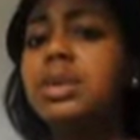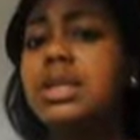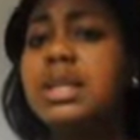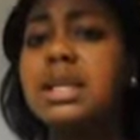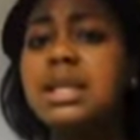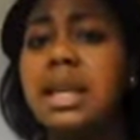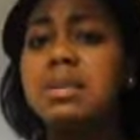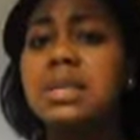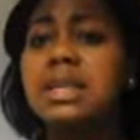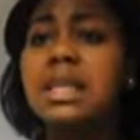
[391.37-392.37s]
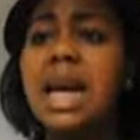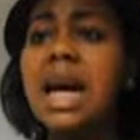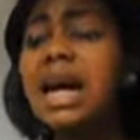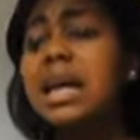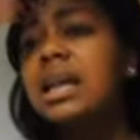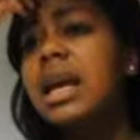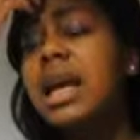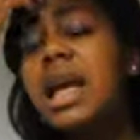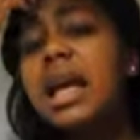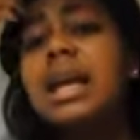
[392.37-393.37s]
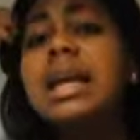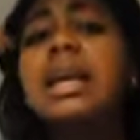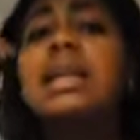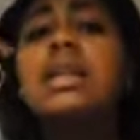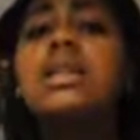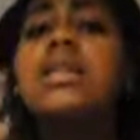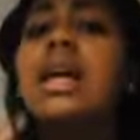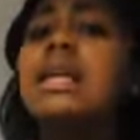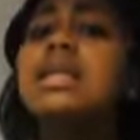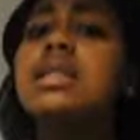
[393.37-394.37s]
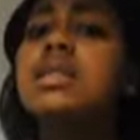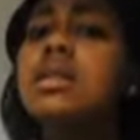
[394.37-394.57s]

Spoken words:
person that scabies has had. And lice